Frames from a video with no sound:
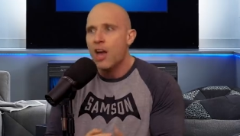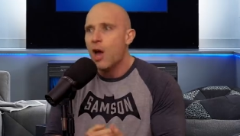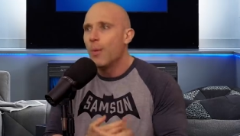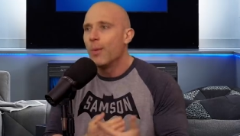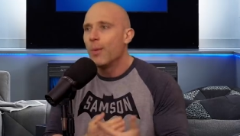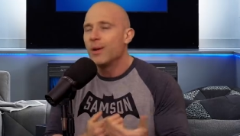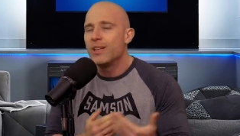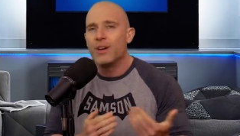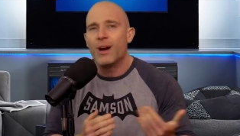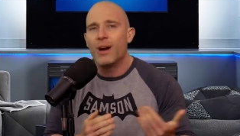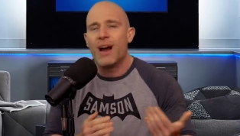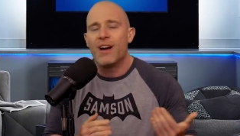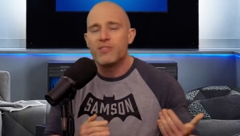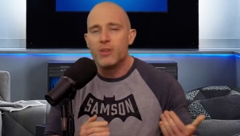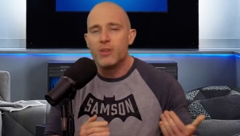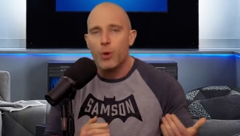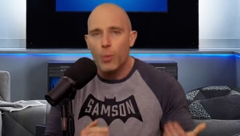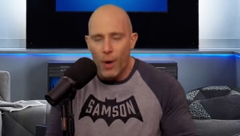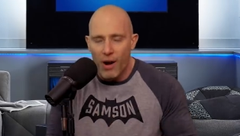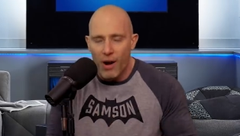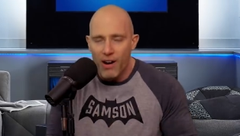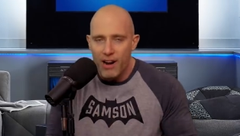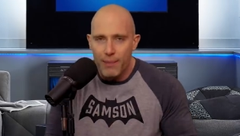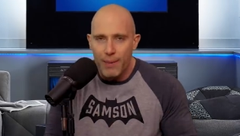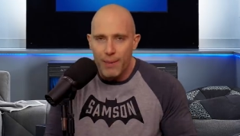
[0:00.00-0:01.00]
when you don't have to
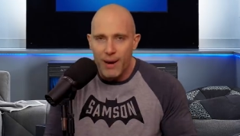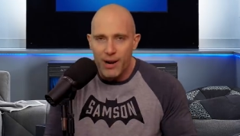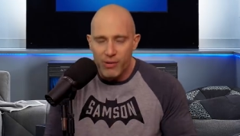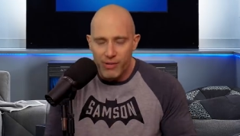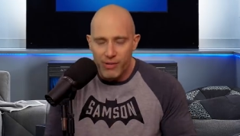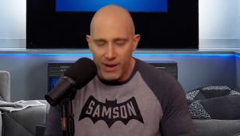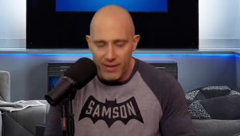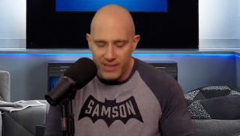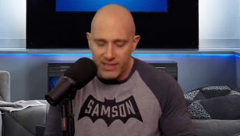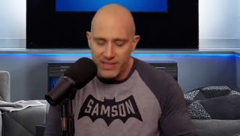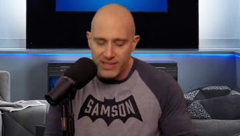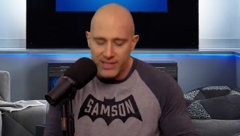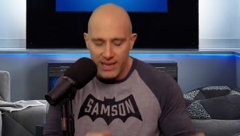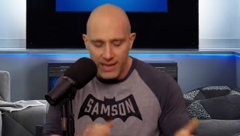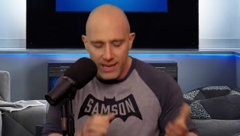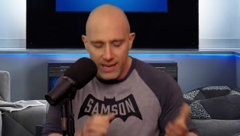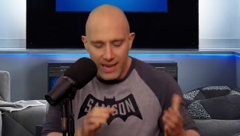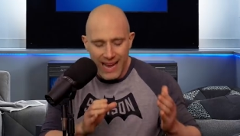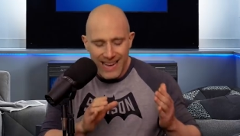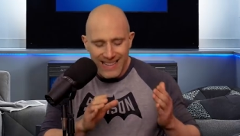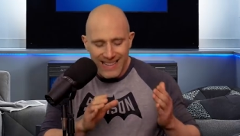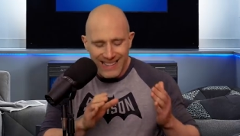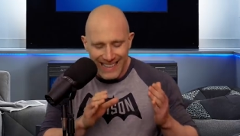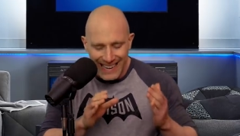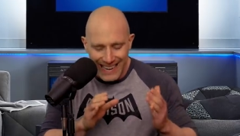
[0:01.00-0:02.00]
worry about gravity,
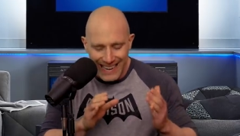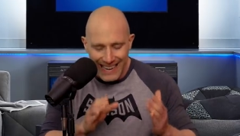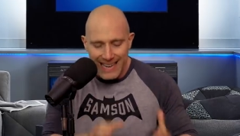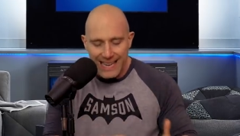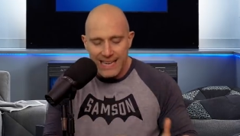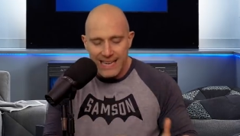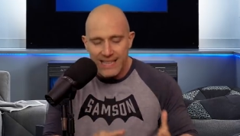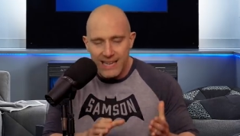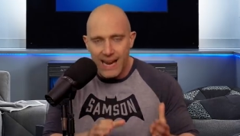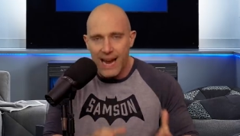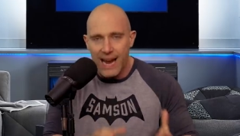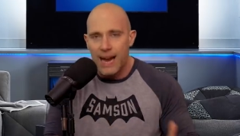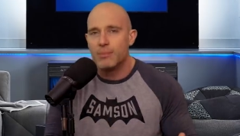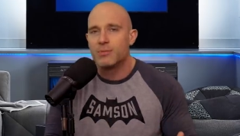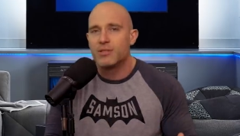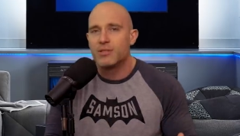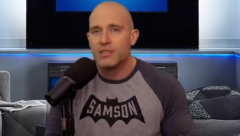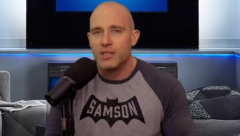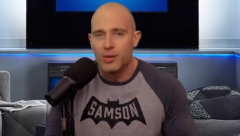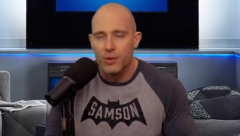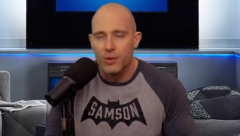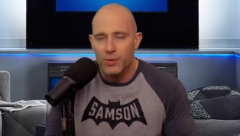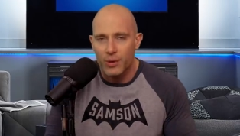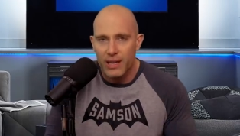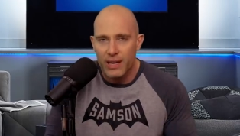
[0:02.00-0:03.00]
then it is
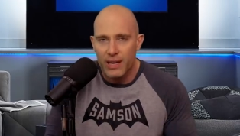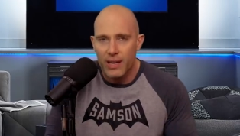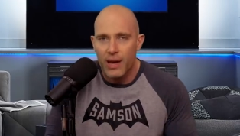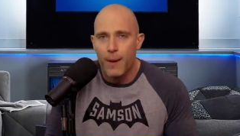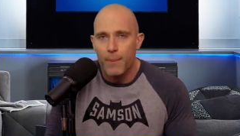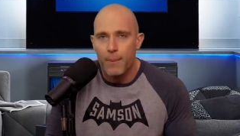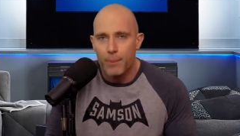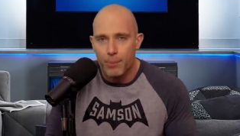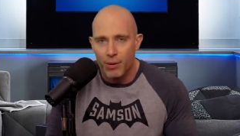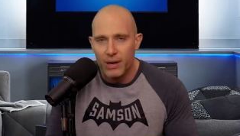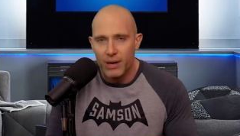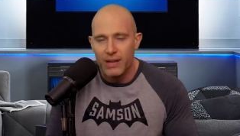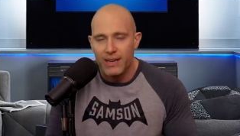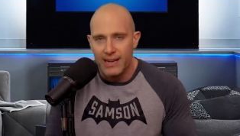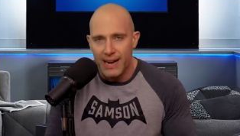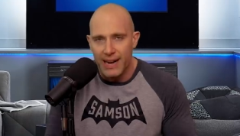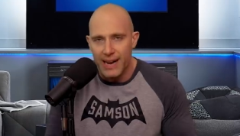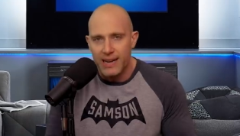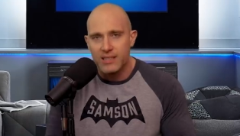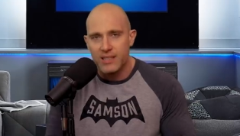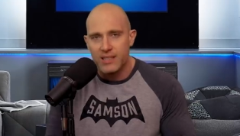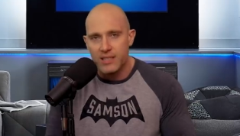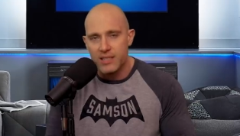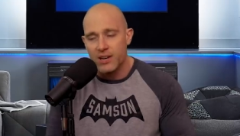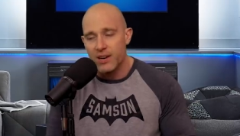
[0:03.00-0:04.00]
absolutely a brilliant
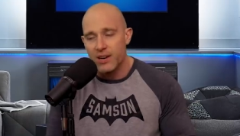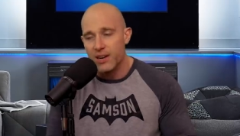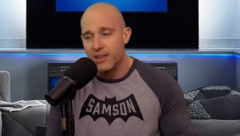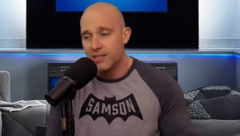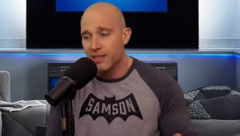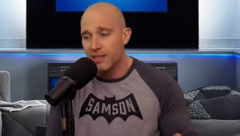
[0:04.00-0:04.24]
exercise.